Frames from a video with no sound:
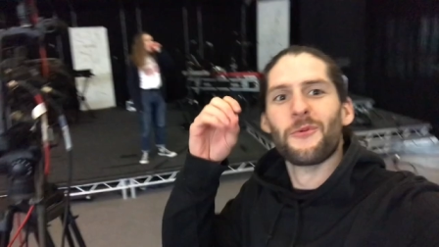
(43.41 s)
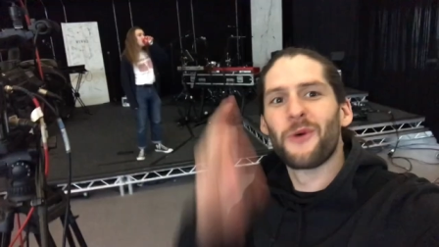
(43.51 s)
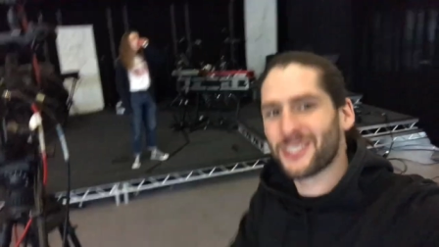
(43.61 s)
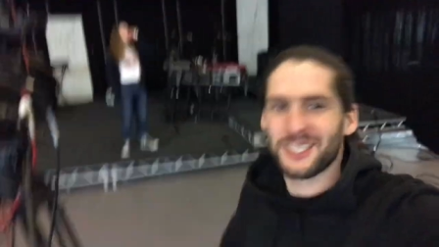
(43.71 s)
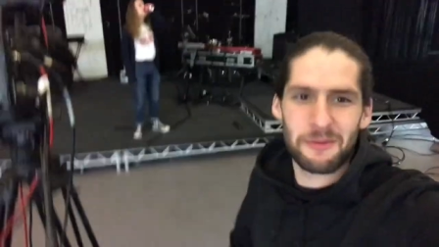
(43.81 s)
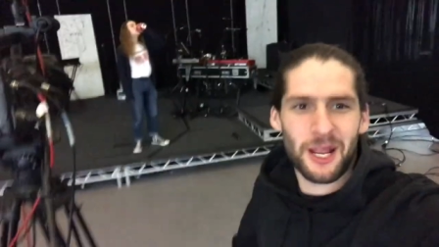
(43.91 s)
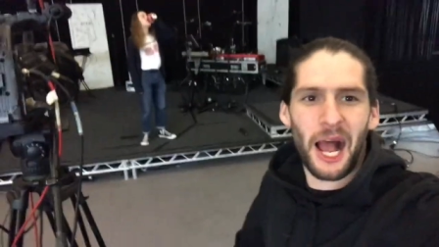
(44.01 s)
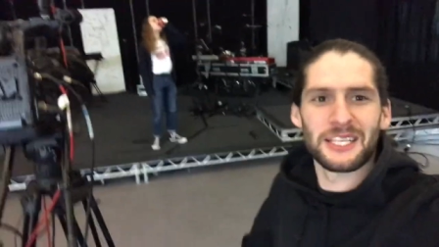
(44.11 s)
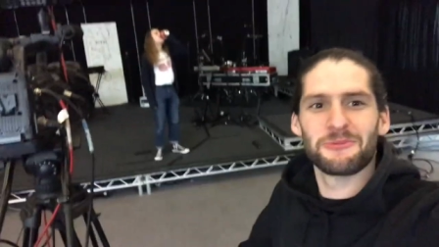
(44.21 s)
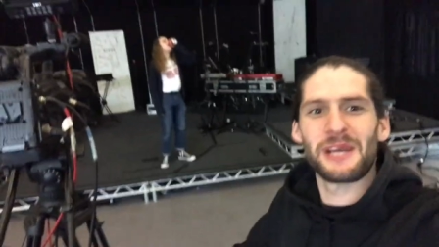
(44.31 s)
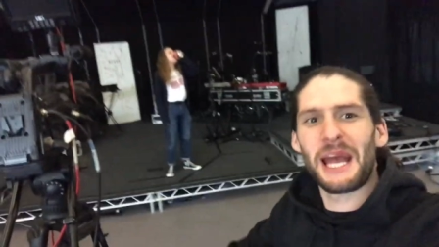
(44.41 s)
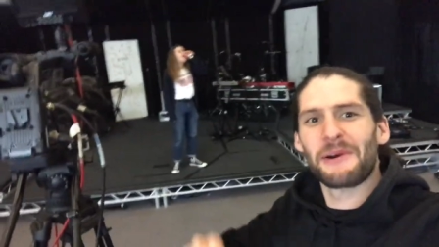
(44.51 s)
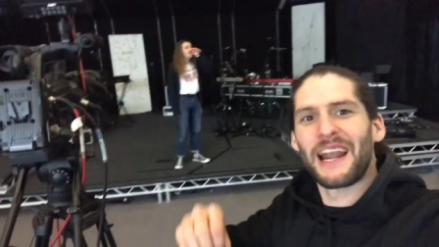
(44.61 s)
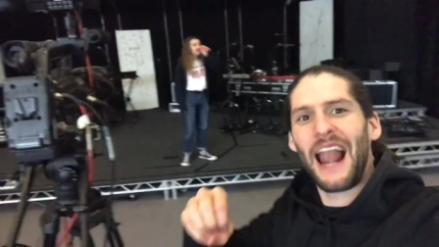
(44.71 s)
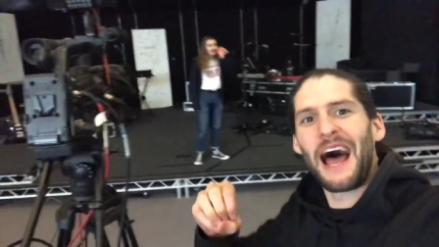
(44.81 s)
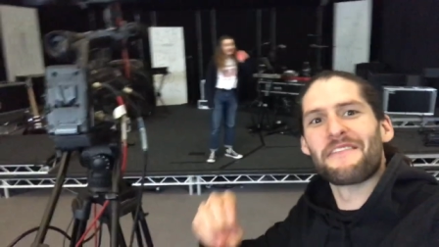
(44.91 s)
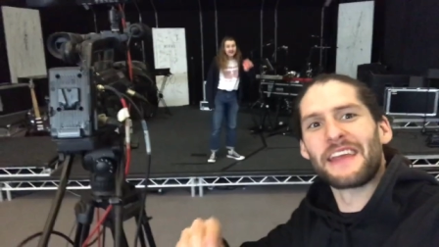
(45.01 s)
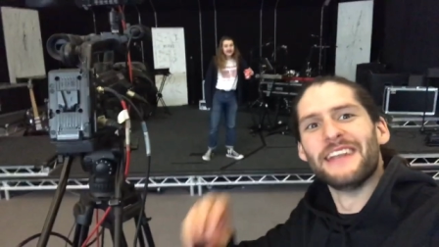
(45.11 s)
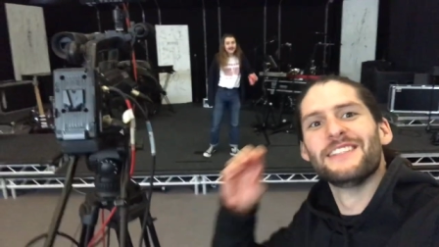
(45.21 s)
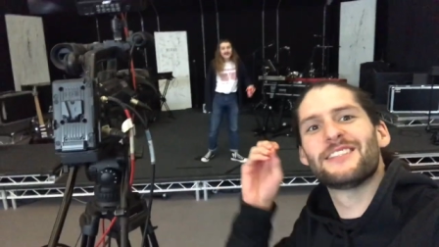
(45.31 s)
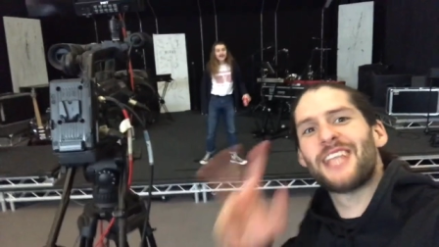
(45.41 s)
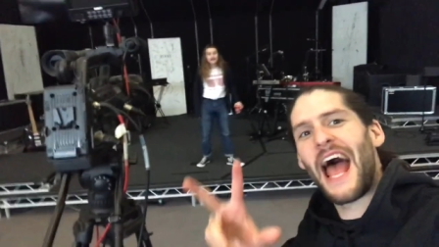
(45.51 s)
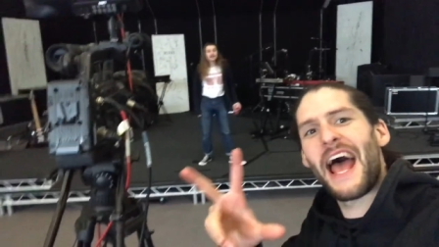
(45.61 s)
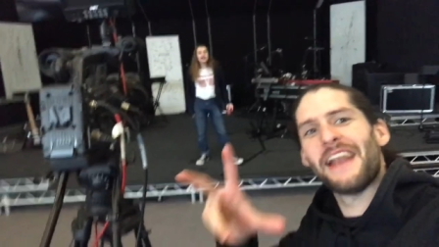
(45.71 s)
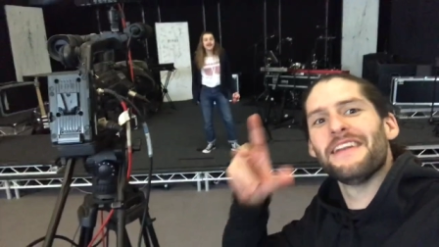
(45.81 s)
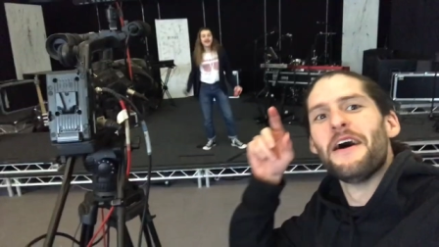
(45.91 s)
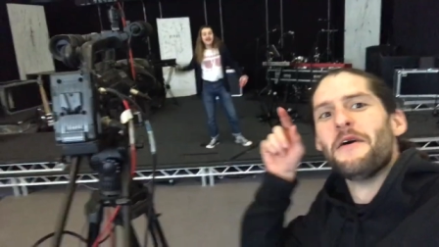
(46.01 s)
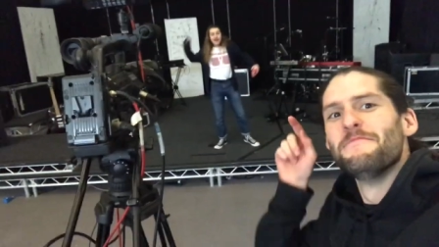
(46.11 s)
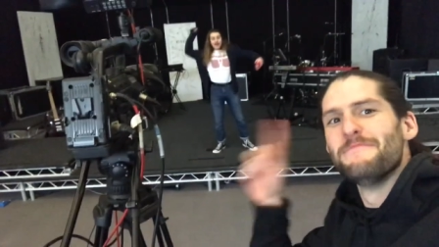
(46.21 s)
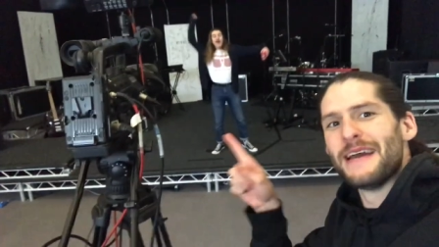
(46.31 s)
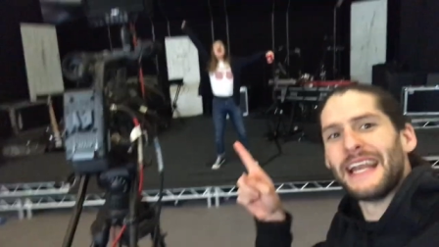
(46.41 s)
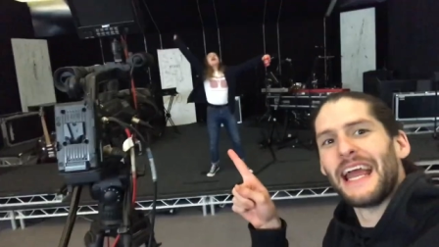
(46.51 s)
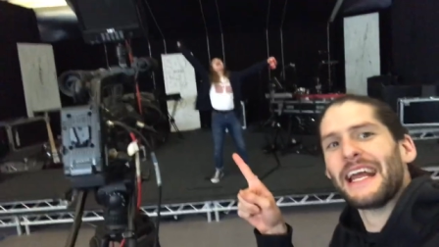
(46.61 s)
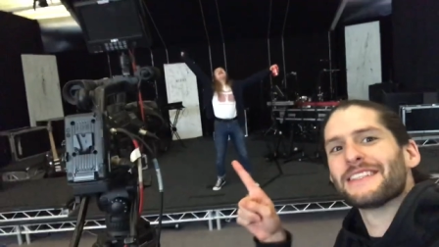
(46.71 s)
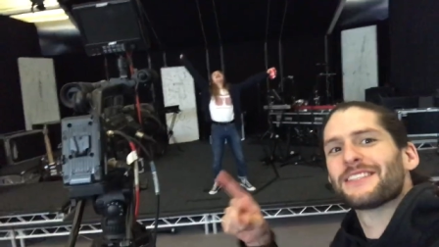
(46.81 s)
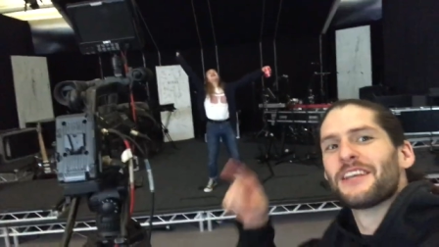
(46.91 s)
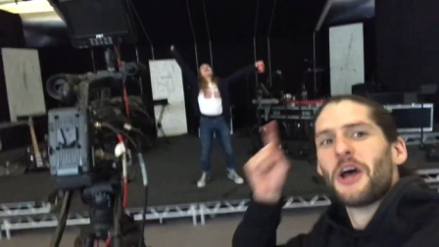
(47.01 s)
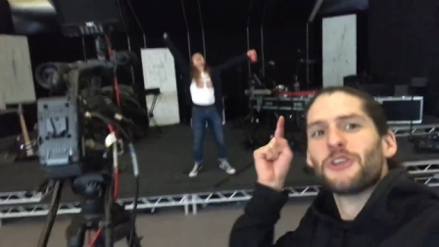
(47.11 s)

What's up, guys? We're going live in 10 minutes.